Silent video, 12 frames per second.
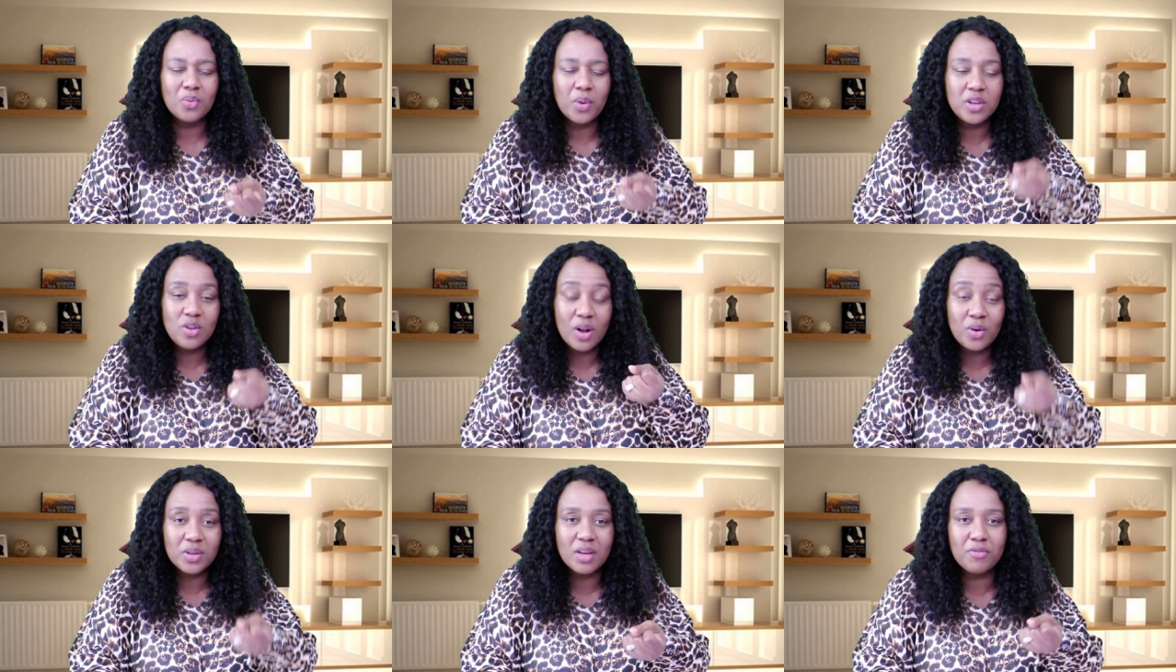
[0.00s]
when you're
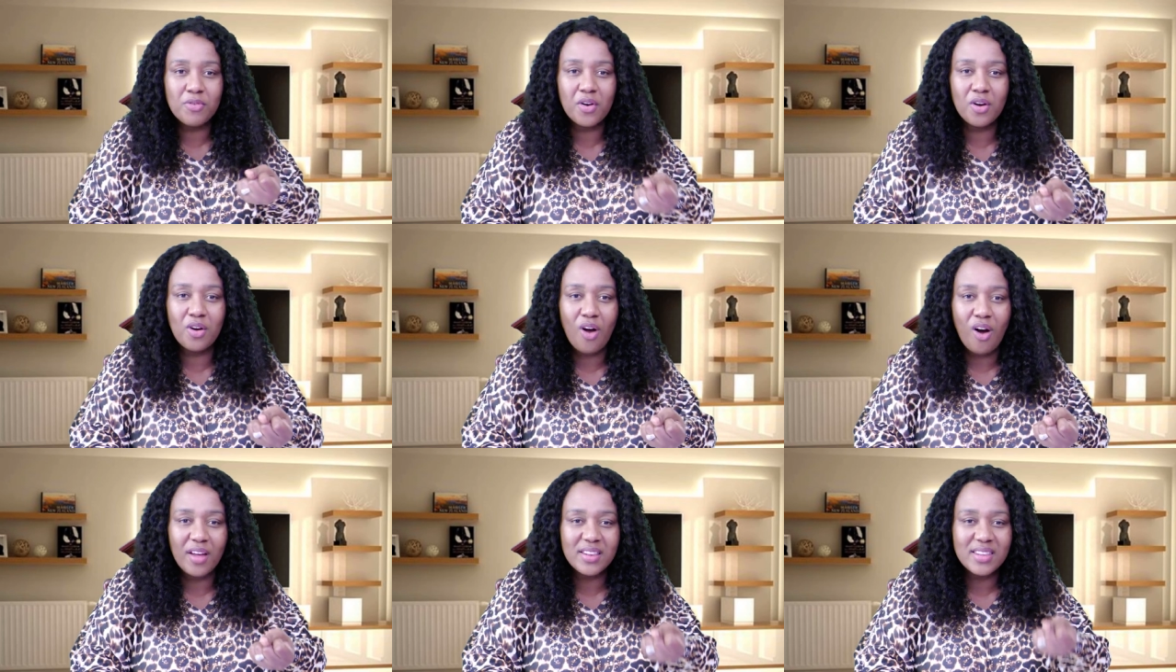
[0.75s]
looking for a
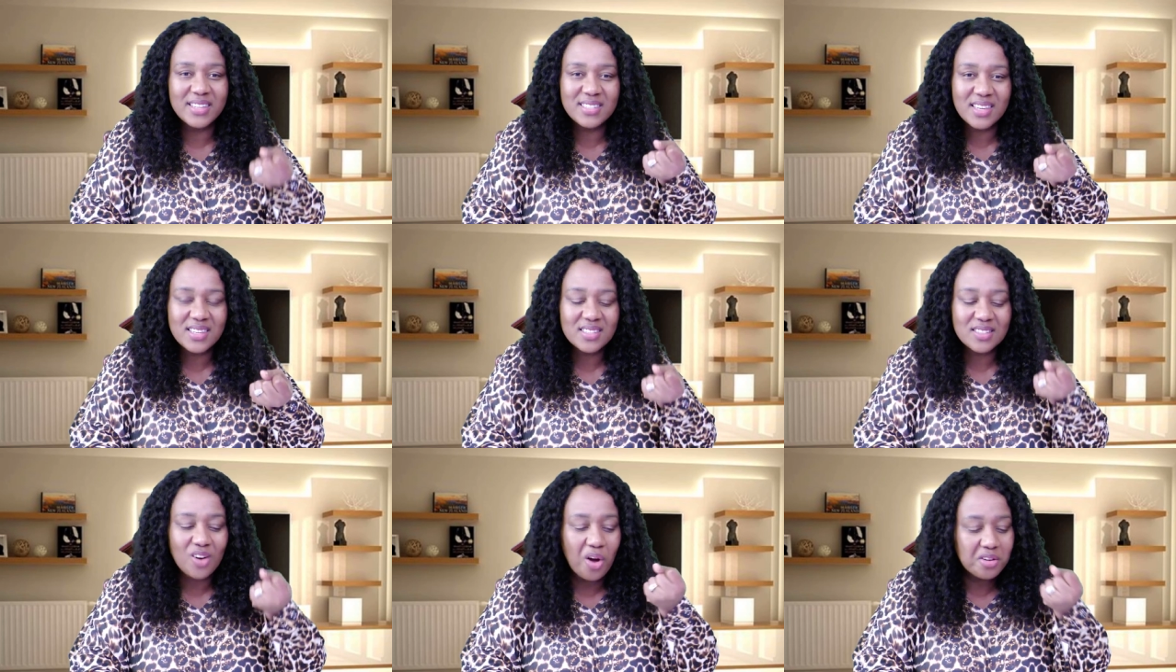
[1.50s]
god that
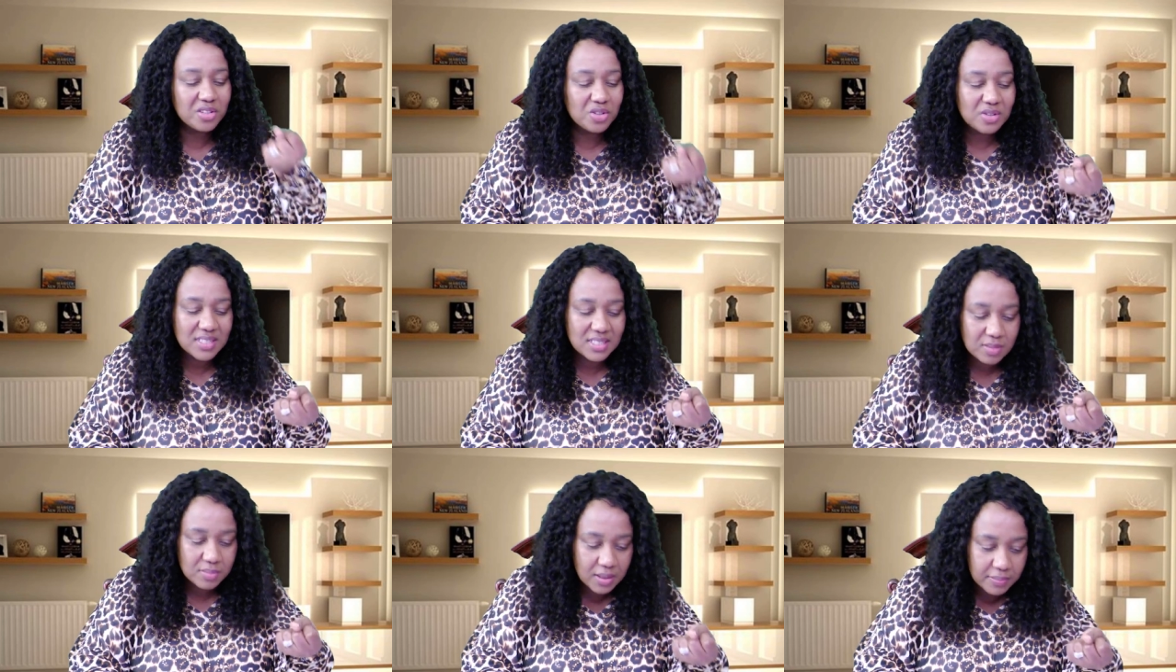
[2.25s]
says god do you
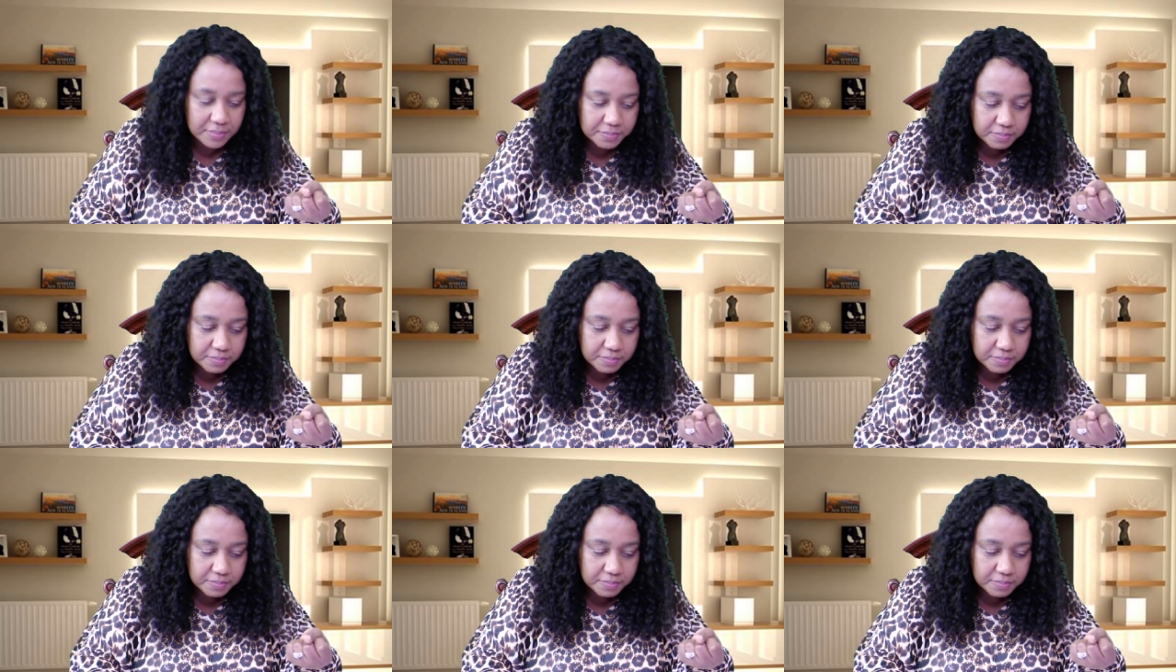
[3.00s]
see me